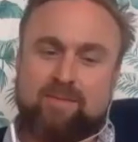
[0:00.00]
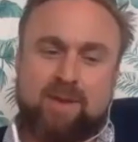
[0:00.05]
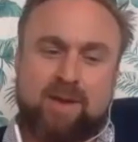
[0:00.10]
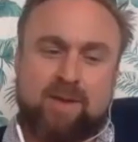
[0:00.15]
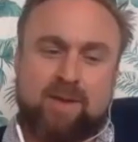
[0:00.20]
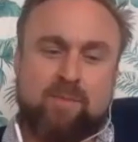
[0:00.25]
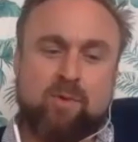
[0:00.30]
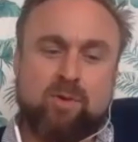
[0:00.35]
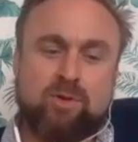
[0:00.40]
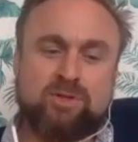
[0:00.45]

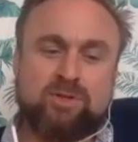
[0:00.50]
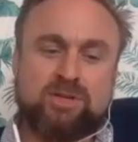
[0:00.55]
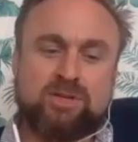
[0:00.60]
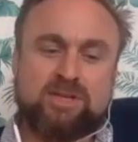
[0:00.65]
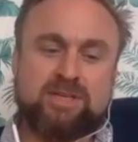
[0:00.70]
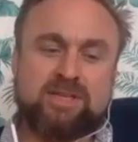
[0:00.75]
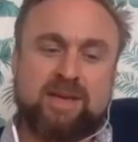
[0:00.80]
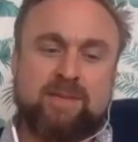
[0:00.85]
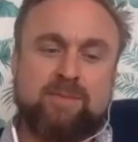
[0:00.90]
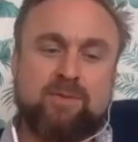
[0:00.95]
main ones,
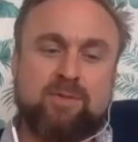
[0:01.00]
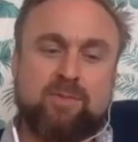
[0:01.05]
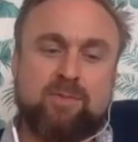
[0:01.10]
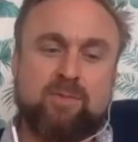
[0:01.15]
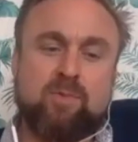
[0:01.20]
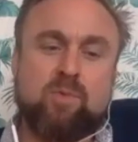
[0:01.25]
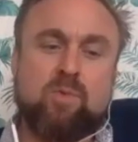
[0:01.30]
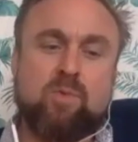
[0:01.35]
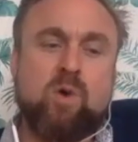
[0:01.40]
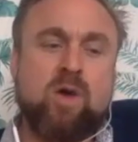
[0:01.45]
I'd say. But
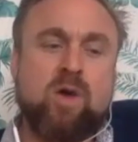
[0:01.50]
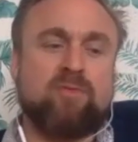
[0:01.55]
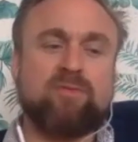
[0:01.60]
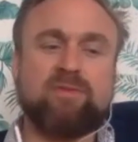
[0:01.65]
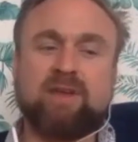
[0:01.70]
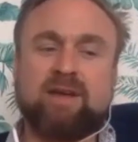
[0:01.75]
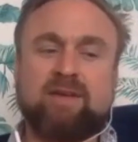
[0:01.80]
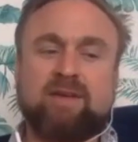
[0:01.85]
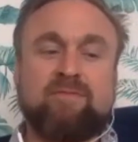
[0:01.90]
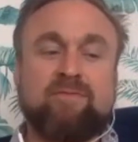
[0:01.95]
we
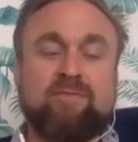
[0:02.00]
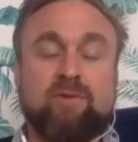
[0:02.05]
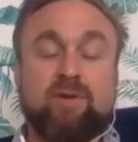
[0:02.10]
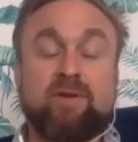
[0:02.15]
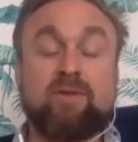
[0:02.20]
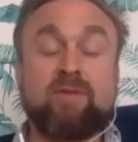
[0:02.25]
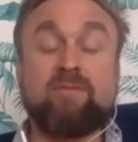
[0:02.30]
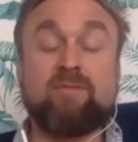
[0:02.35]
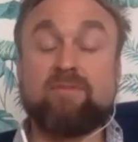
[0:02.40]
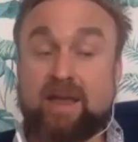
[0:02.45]
often have
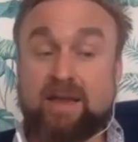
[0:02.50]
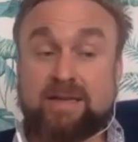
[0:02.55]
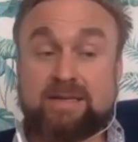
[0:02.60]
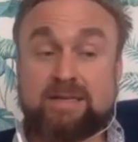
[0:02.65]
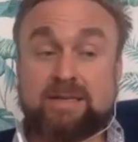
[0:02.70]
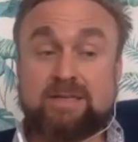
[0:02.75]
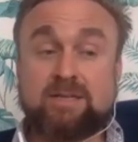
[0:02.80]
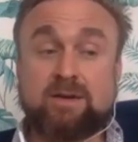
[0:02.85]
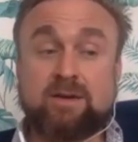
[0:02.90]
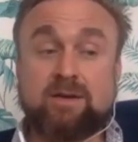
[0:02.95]
free
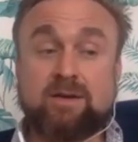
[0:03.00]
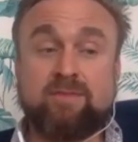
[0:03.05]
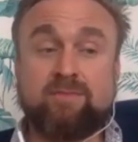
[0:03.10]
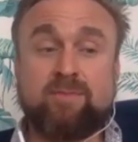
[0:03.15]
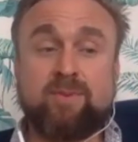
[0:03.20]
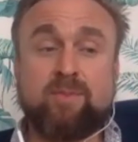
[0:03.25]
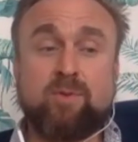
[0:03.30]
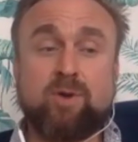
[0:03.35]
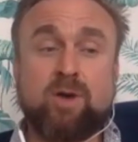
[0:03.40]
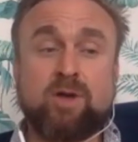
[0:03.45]
events. So if
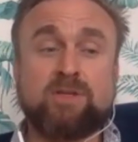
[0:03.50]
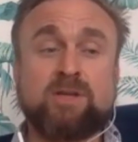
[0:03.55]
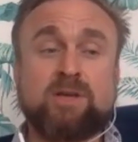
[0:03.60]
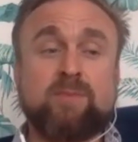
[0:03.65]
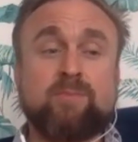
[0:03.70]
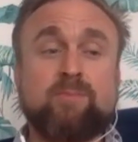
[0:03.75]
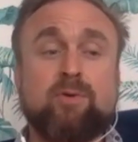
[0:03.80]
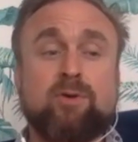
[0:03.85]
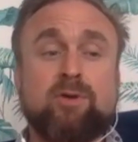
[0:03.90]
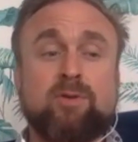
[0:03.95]
people go to
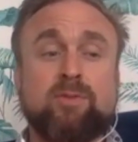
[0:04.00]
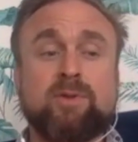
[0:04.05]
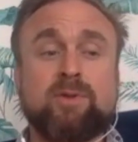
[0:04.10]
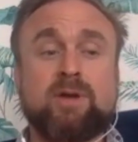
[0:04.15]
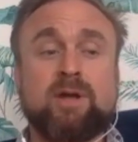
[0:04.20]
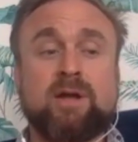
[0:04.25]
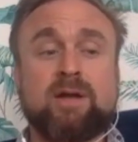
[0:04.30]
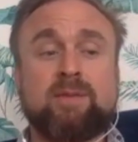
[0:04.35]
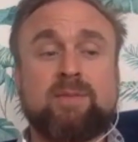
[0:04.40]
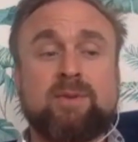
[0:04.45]

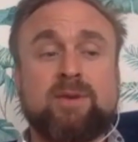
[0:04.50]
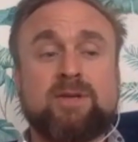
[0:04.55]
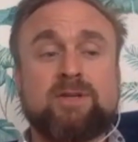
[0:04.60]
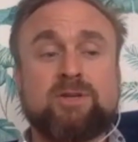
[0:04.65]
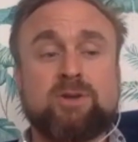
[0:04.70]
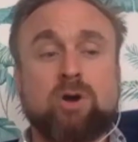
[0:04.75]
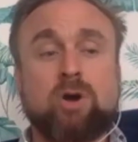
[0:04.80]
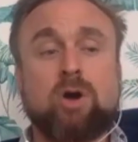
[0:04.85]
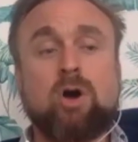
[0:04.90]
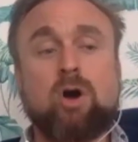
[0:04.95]

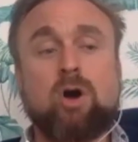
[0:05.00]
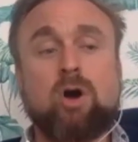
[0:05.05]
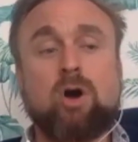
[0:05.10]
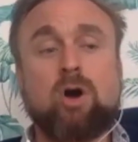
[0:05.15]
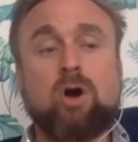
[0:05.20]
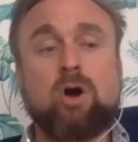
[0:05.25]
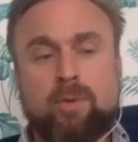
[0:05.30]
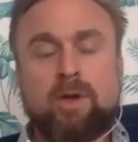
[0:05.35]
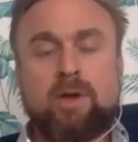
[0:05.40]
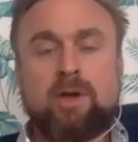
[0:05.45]

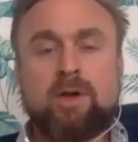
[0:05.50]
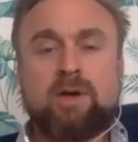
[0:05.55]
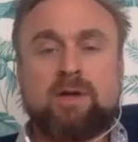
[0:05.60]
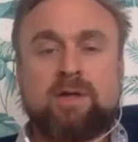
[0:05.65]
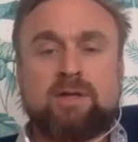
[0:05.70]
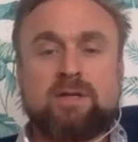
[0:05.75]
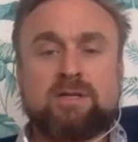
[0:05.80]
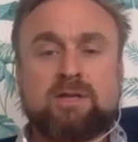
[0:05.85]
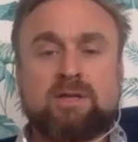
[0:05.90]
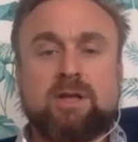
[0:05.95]
embodimentunlimited.com,
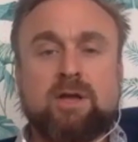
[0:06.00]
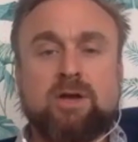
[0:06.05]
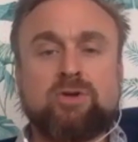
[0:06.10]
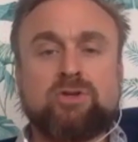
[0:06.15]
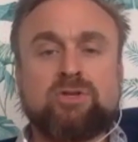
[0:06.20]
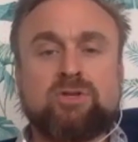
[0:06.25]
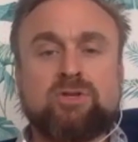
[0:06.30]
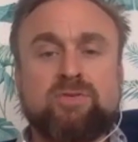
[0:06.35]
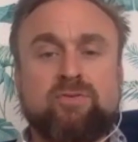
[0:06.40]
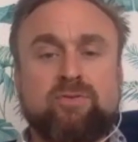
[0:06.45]
there's
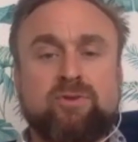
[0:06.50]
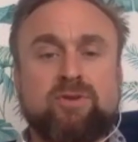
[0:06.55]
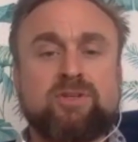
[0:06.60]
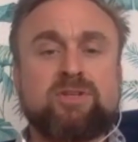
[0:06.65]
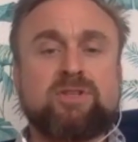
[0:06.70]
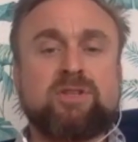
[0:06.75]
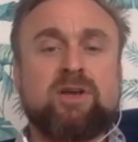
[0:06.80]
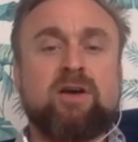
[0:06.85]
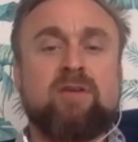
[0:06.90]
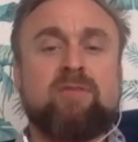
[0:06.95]
loads of free
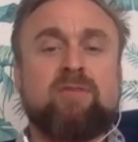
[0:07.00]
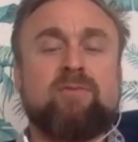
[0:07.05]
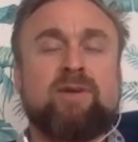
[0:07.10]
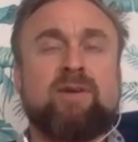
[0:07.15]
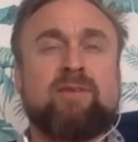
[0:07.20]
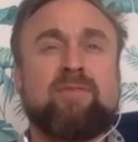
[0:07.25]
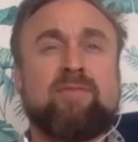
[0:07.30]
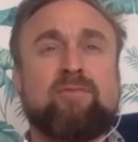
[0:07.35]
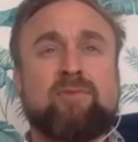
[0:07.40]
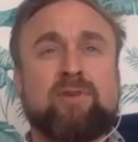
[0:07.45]
stuff. We
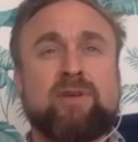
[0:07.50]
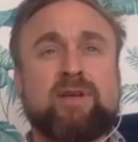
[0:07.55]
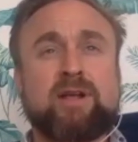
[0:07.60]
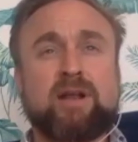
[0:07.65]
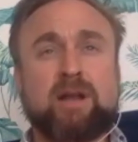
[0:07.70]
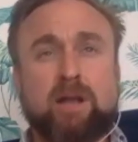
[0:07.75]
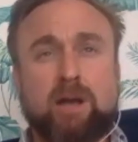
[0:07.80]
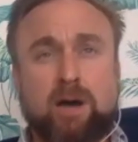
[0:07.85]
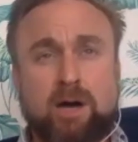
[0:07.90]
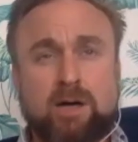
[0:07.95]
have free
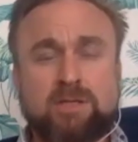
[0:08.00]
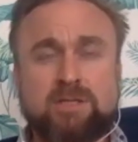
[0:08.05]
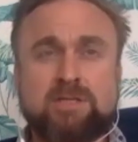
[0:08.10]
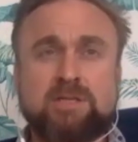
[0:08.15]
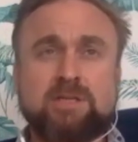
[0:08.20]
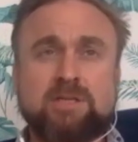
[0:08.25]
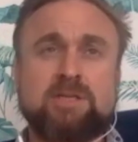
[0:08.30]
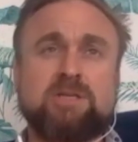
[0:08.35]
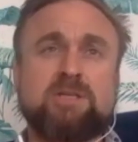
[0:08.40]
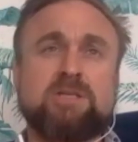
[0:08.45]

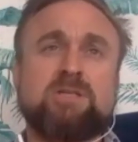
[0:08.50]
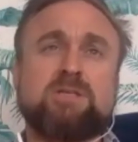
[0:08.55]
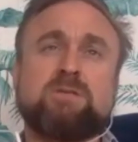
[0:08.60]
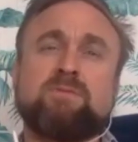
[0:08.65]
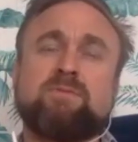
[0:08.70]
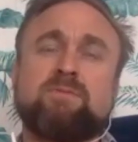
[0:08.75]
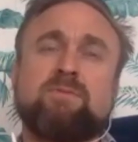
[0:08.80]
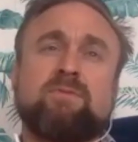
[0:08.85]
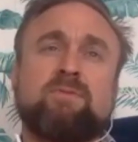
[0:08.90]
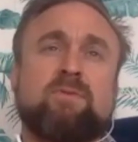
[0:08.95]

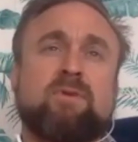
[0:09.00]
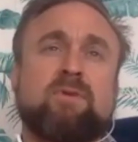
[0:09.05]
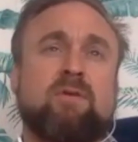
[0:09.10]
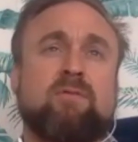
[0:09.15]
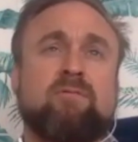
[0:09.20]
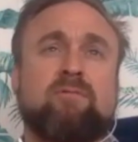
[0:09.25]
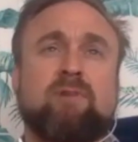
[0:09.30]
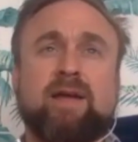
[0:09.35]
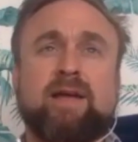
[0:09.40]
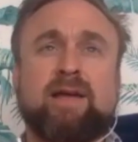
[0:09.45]
classes
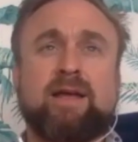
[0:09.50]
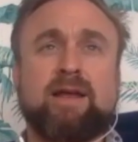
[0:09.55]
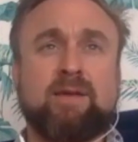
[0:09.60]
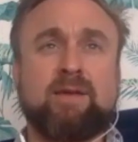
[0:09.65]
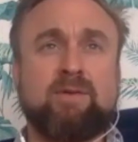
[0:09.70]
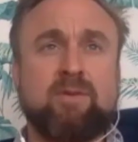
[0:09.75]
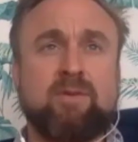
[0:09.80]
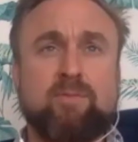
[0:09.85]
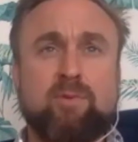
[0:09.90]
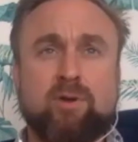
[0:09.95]
regularly
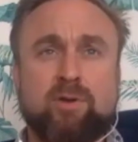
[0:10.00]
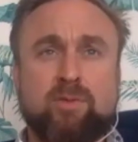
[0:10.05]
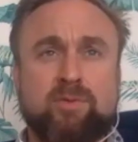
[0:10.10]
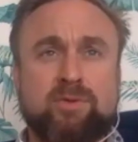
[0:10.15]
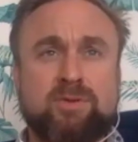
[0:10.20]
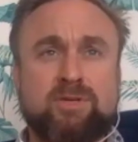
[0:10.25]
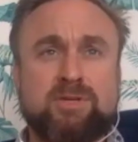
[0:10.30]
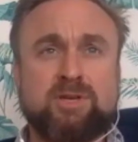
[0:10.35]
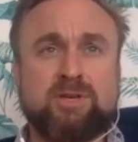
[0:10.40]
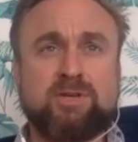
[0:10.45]
with
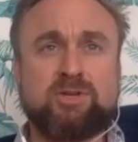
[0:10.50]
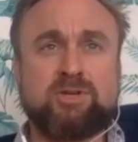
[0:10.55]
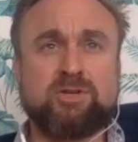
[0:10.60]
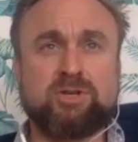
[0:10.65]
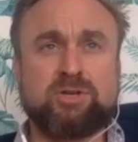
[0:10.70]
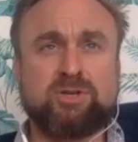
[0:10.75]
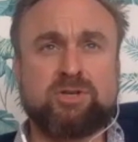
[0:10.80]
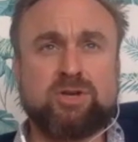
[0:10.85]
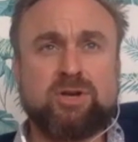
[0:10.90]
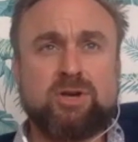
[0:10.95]
embodiment
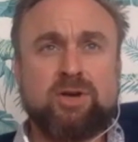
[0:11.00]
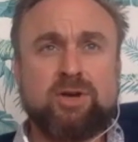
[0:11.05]
teachers.